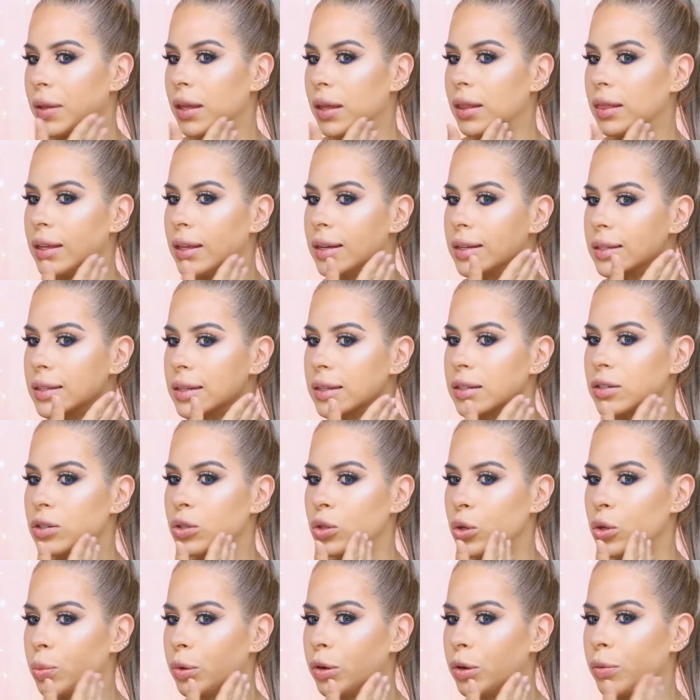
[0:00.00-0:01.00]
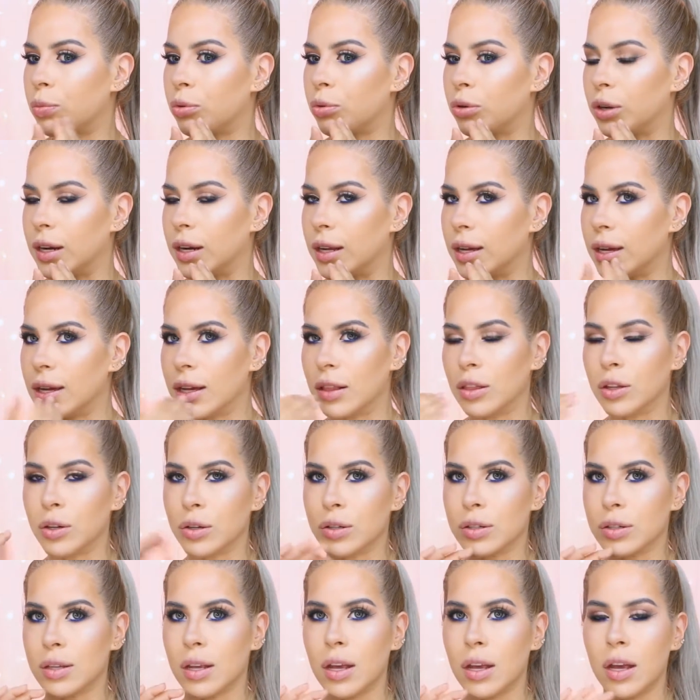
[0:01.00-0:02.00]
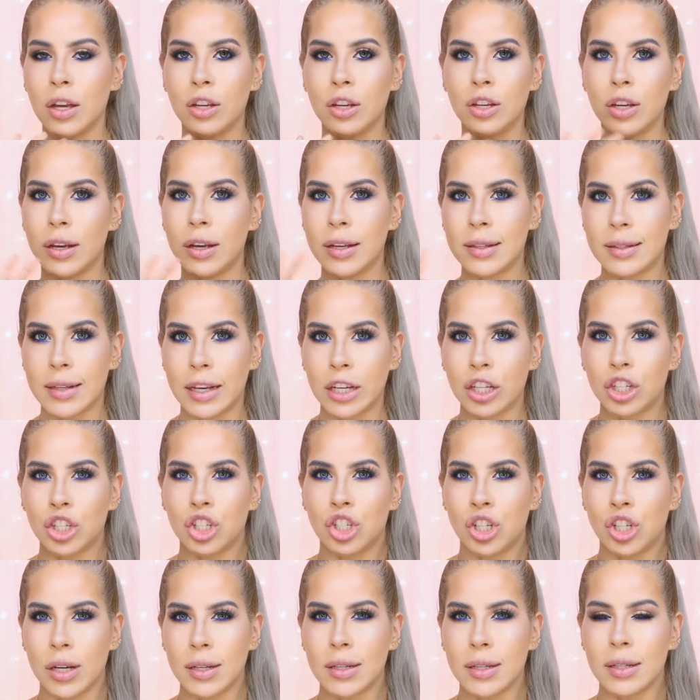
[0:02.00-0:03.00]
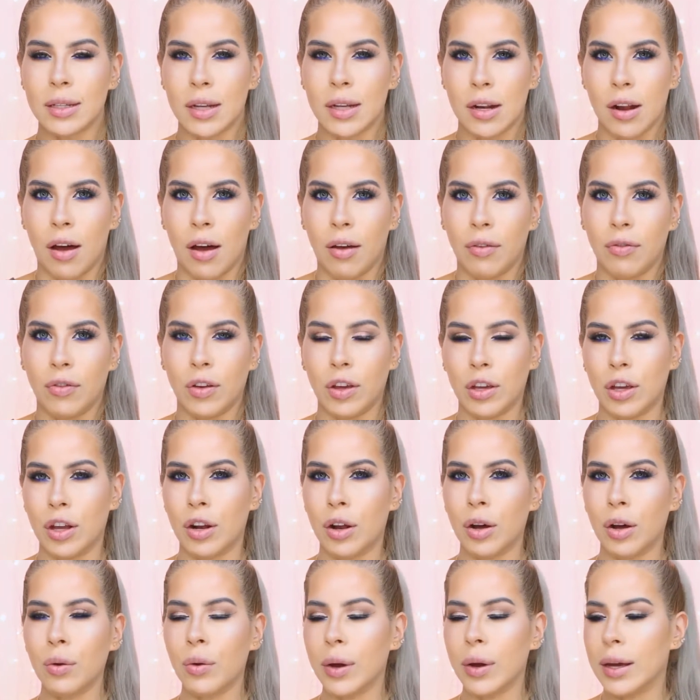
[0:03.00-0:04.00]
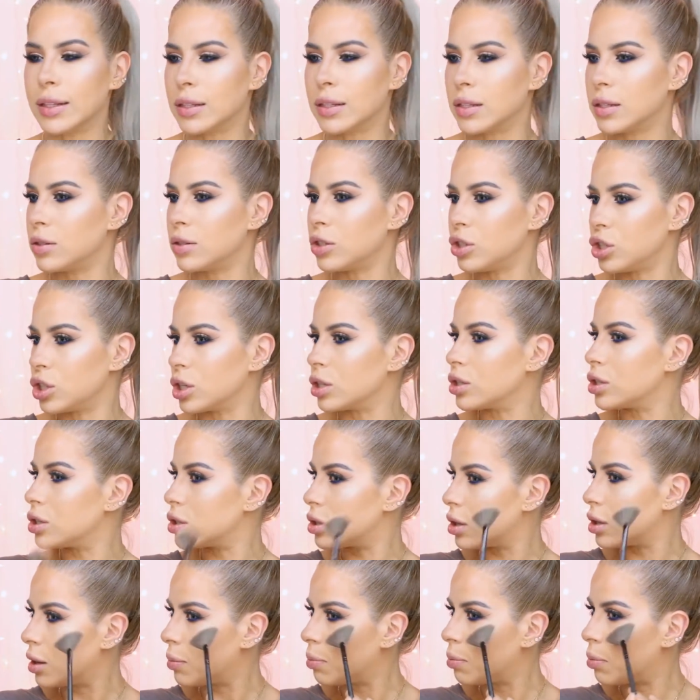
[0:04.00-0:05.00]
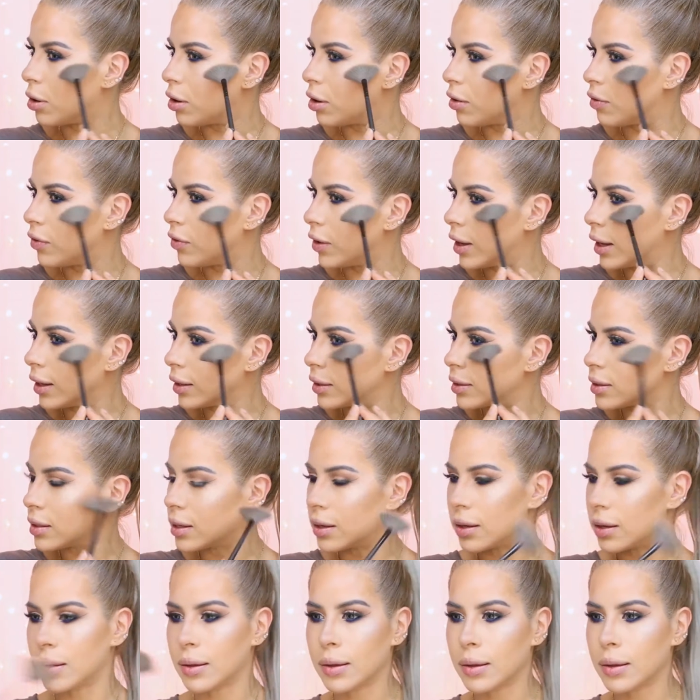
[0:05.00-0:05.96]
this is super pretty. It's like just enough, you know? It's just perfect.